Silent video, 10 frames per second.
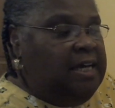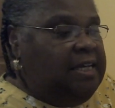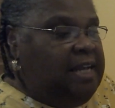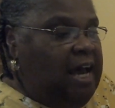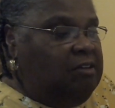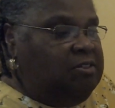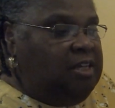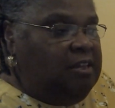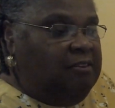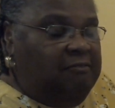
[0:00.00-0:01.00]
Now
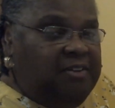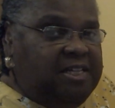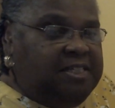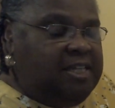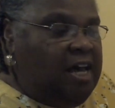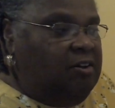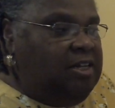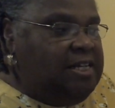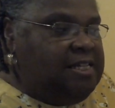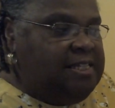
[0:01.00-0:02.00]
say the V sound
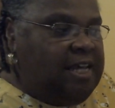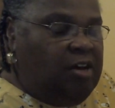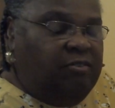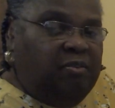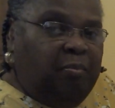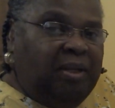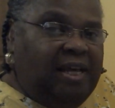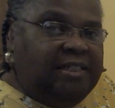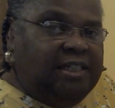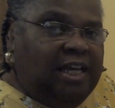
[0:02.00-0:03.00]
and the sound of the
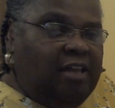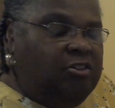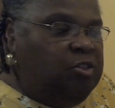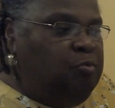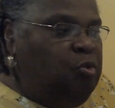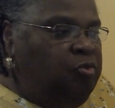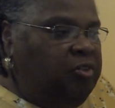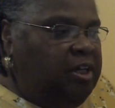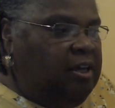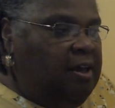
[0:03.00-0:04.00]
blend together
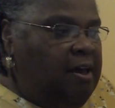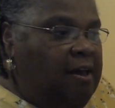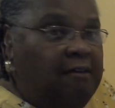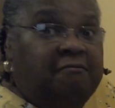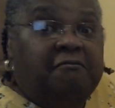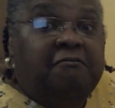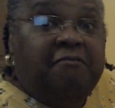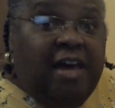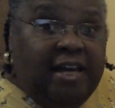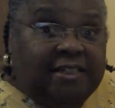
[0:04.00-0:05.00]
smoothly,
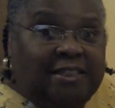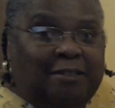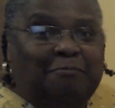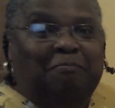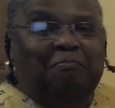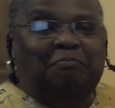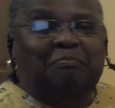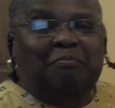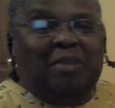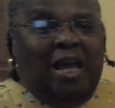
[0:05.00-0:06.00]
vet.
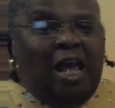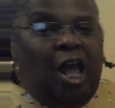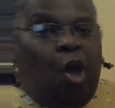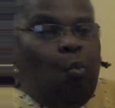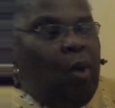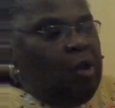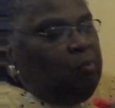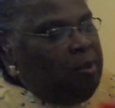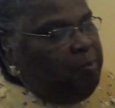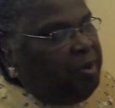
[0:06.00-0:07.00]
When
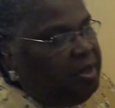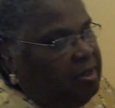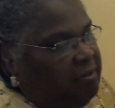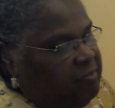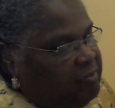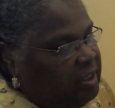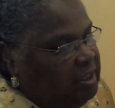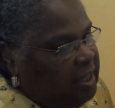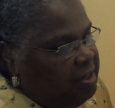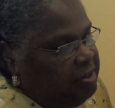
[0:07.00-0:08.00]
we put the
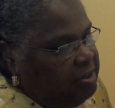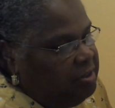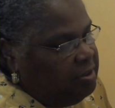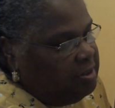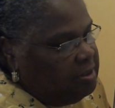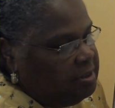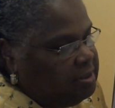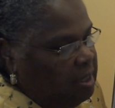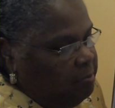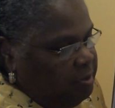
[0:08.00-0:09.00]
letter
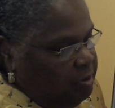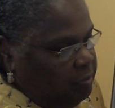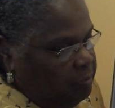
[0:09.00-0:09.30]
W